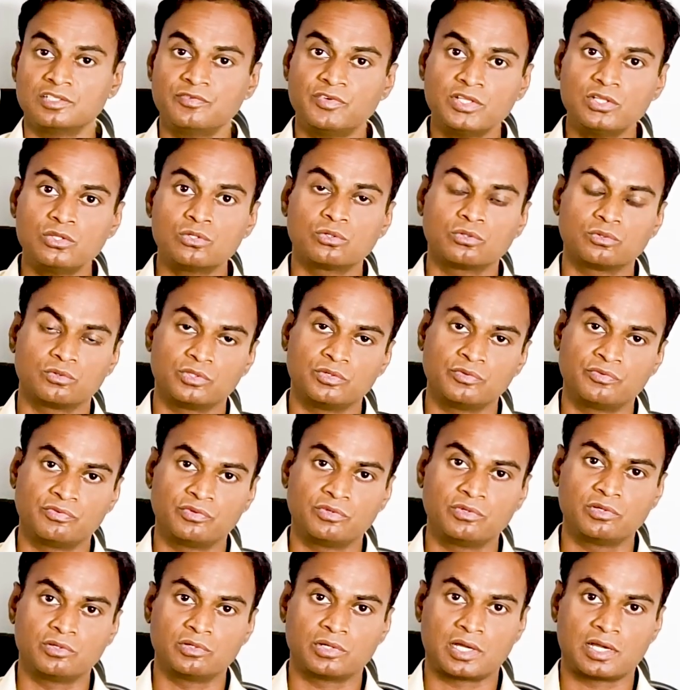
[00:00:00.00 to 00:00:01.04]
even though if
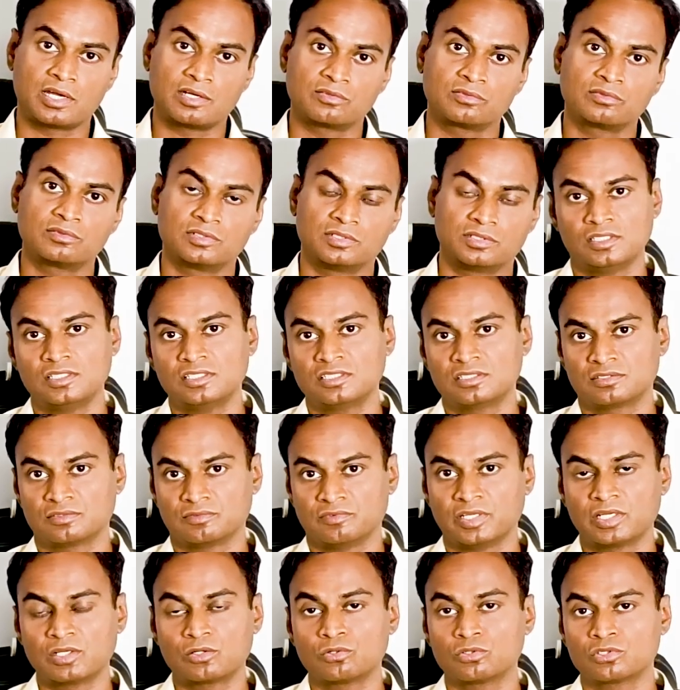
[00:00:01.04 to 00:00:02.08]
you have these
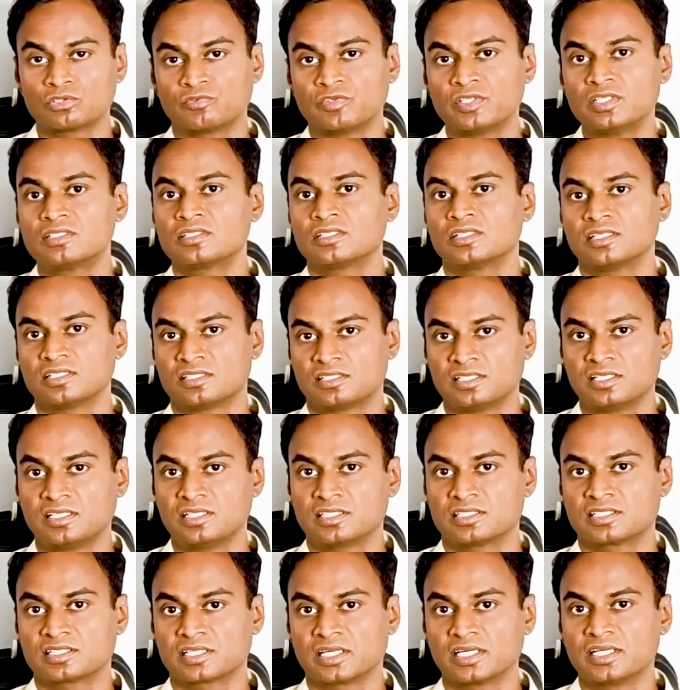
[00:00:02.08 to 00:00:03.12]
varicose veins in a
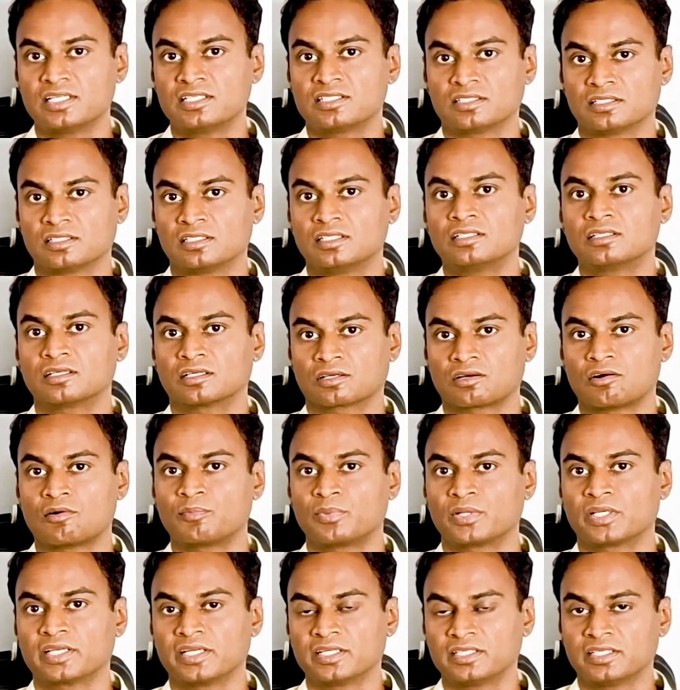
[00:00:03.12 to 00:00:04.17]
serious condition, in a
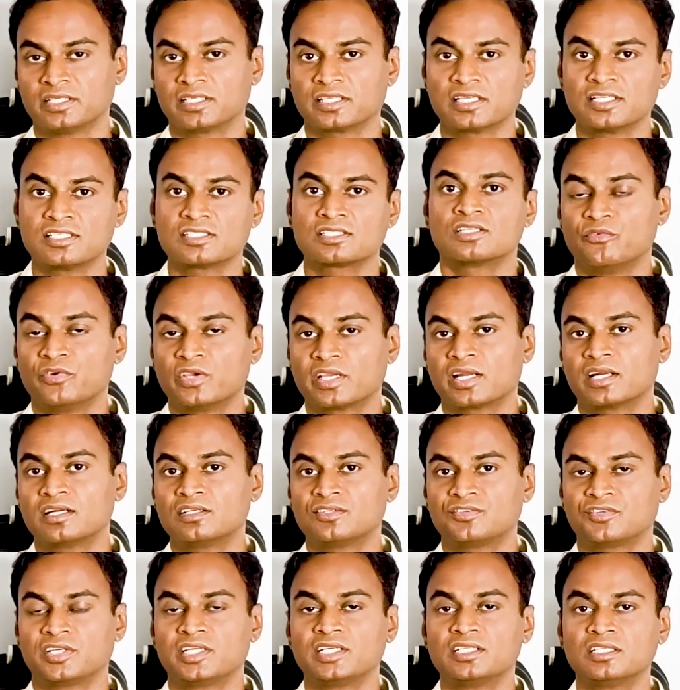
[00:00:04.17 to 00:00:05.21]
complicated case, we can
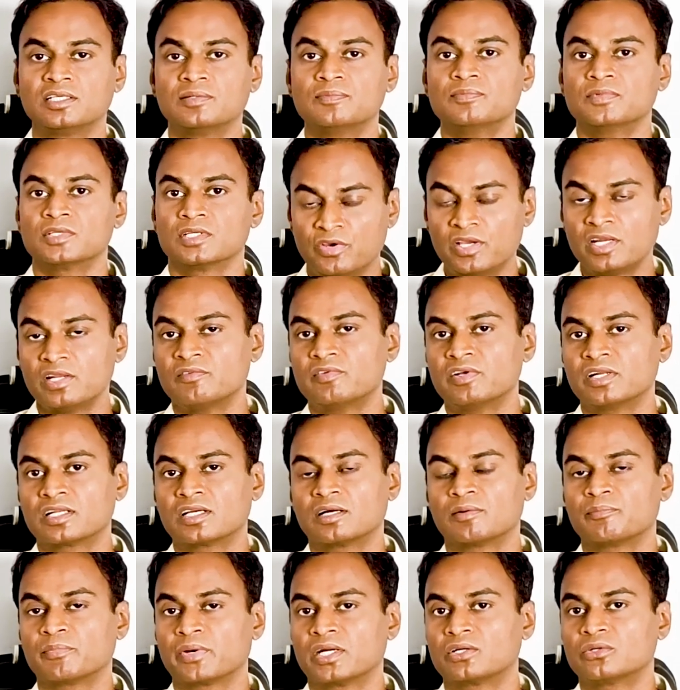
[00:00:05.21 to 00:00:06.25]
treat them very well
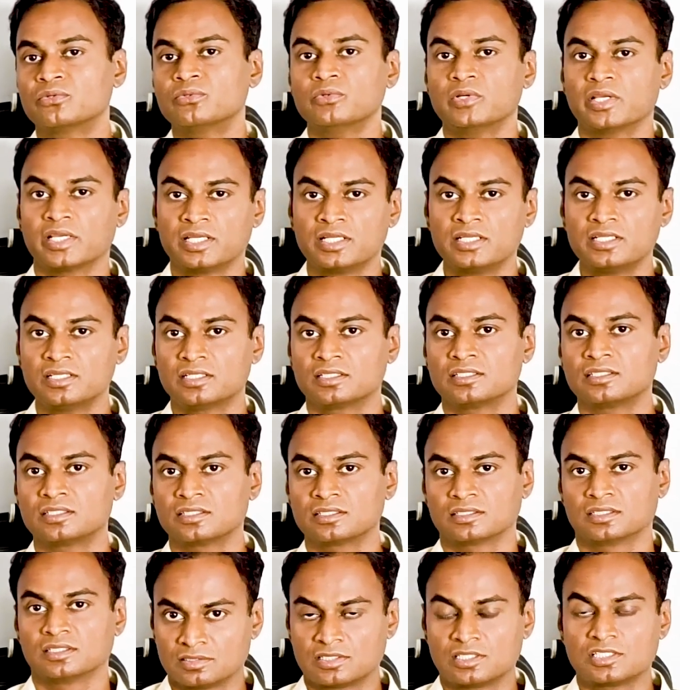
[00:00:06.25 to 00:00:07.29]
compared to any
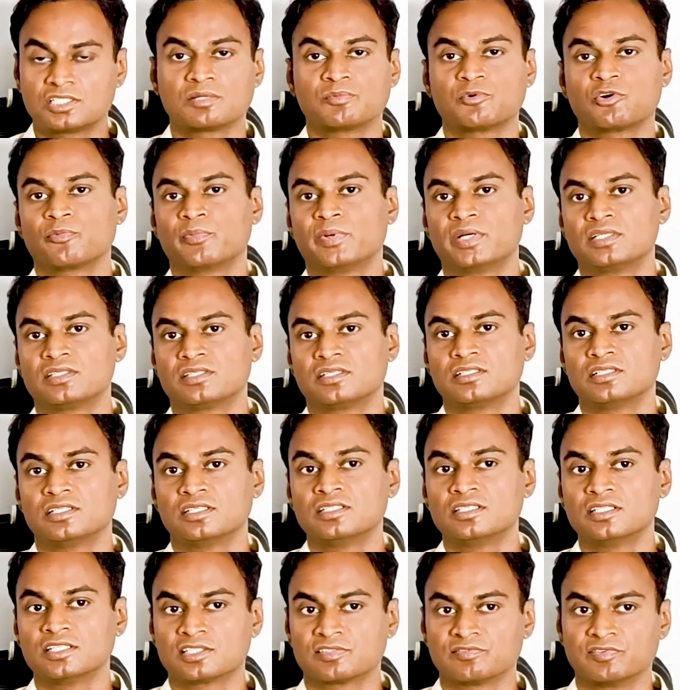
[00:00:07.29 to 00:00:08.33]
other system of medicine
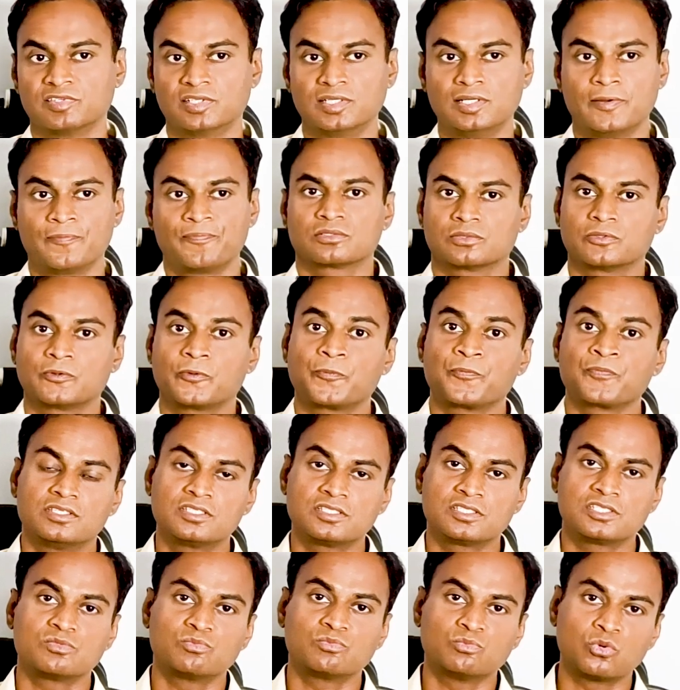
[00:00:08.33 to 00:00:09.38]
in this world. So
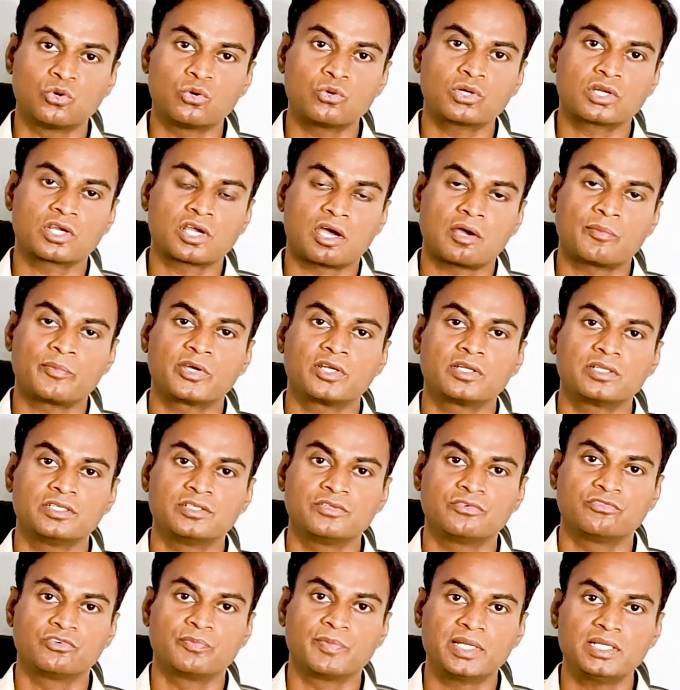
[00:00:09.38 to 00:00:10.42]
this is more common
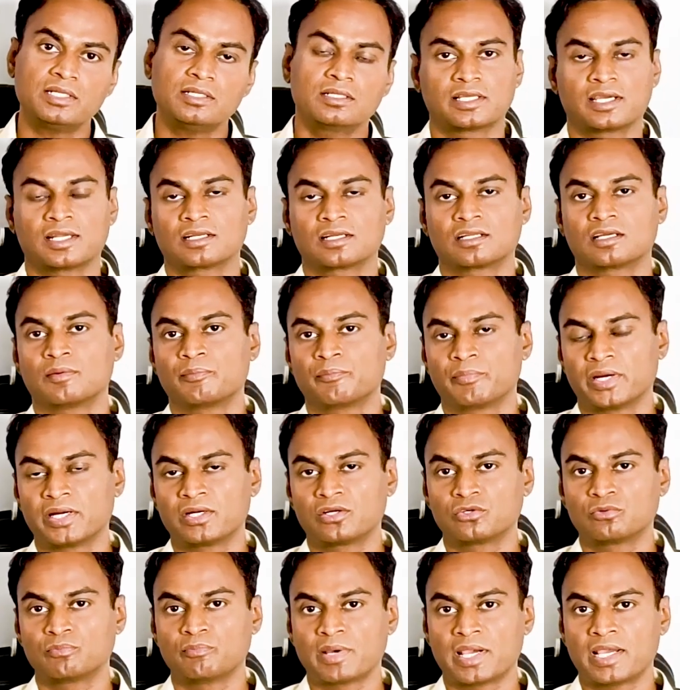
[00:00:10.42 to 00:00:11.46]
in women than compared
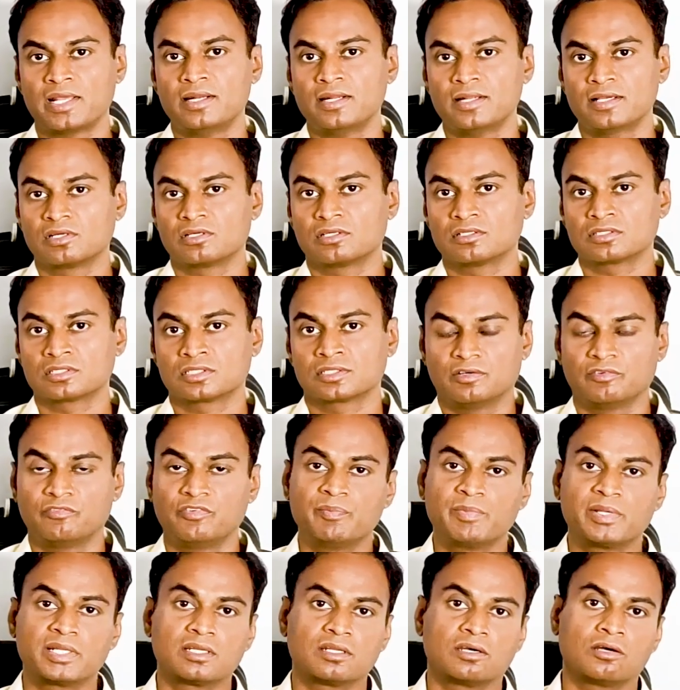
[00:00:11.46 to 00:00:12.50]
to man, because the
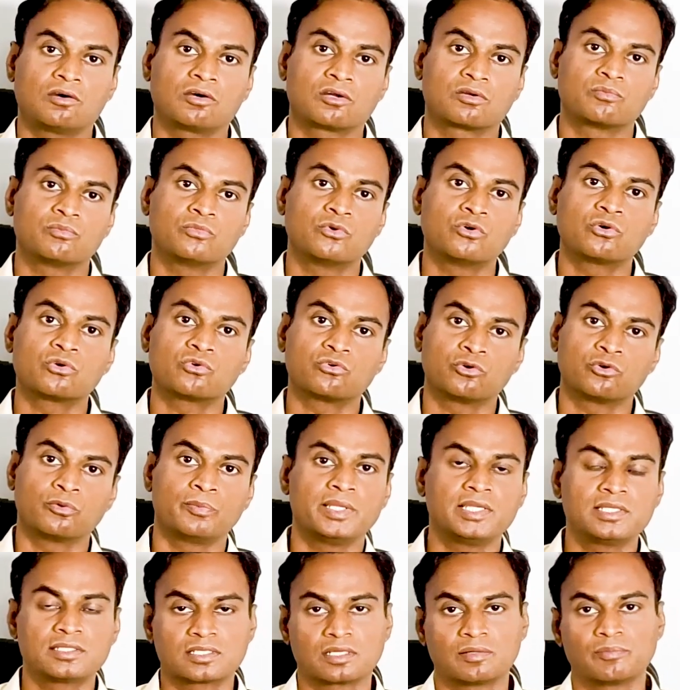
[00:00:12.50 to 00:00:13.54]
women are more
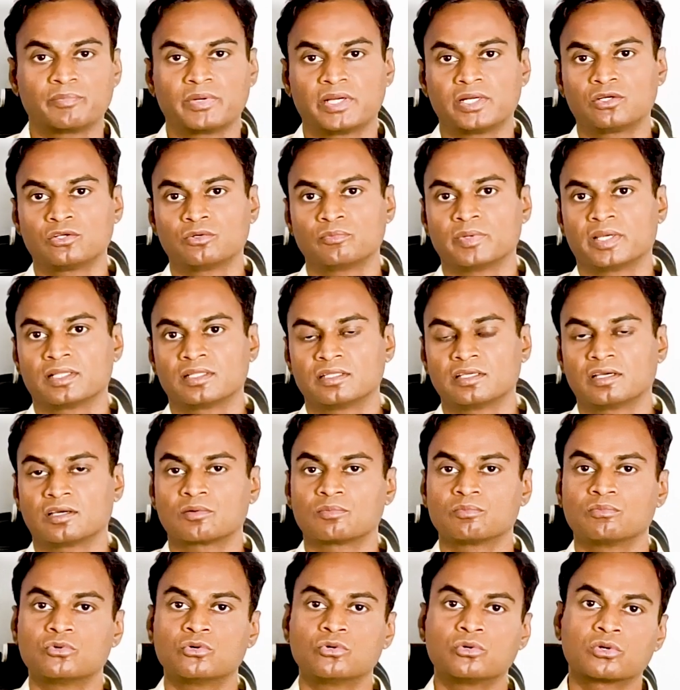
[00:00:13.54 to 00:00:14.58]
obese compared to man, they
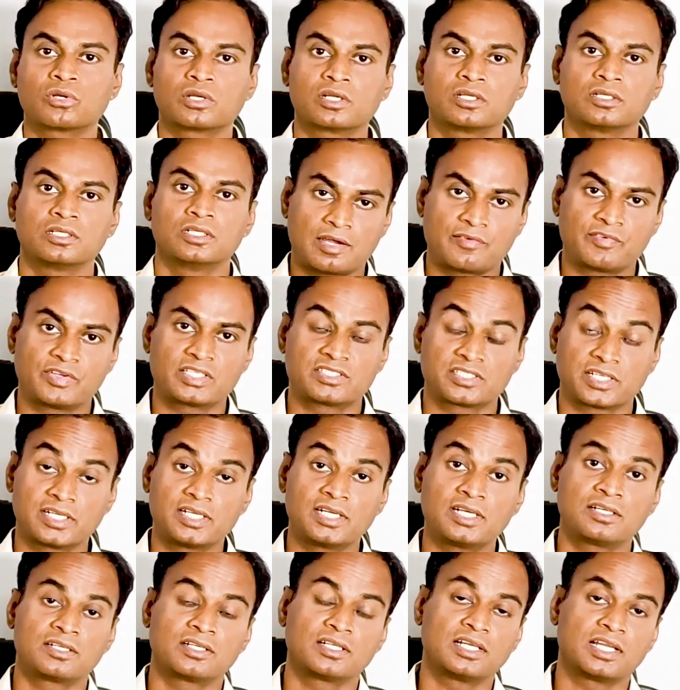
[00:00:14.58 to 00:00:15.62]
are more having
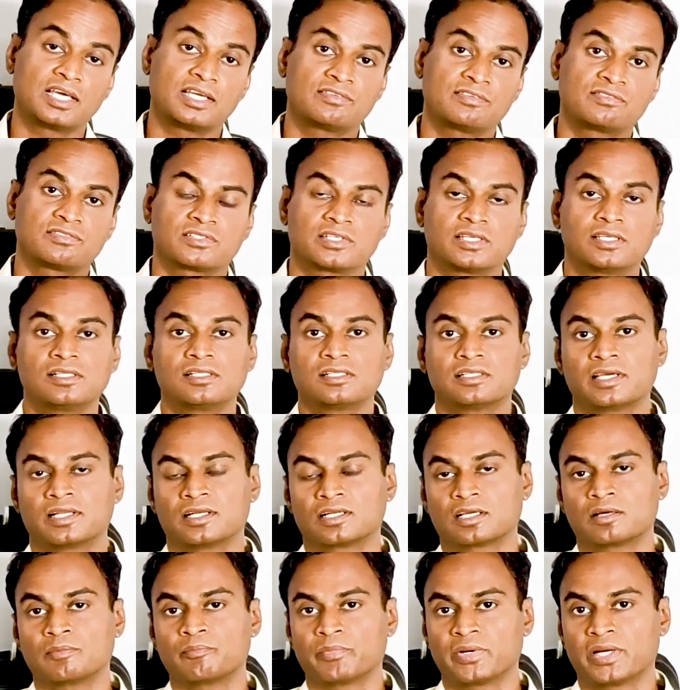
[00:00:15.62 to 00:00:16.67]
sedentary lifestyle than
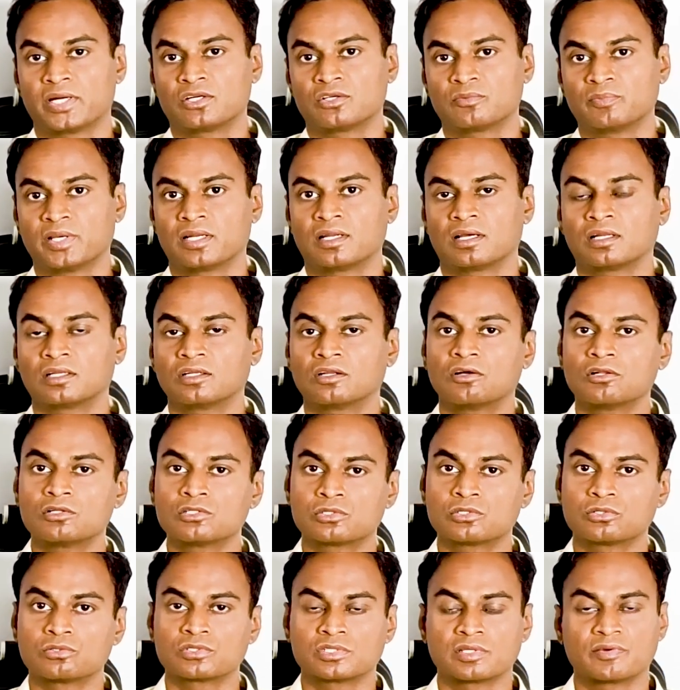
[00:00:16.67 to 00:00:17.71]
compared to man, and
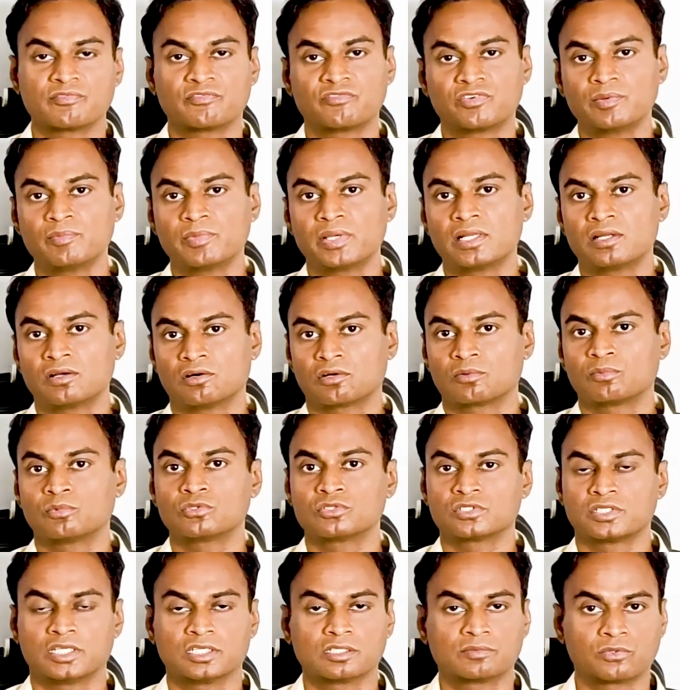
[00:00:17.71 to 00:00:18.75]
also some female
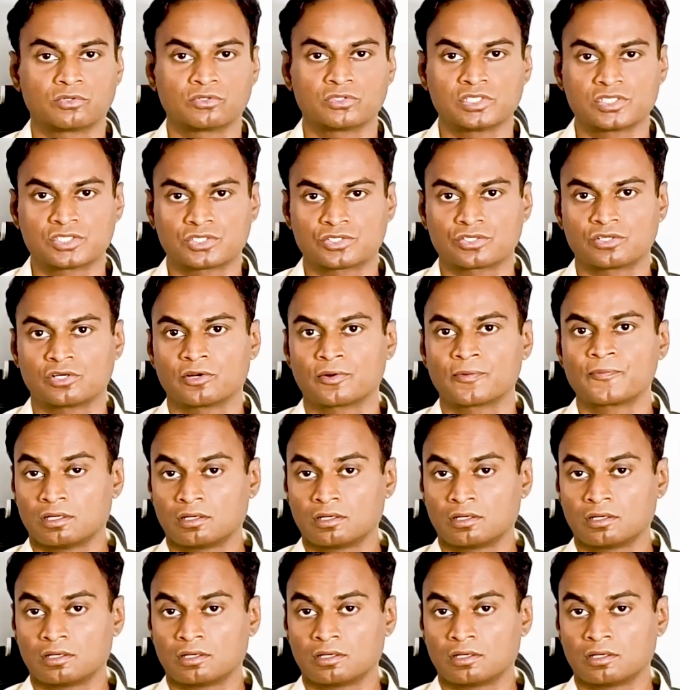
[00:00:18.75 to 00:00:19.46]
hormones like progesterone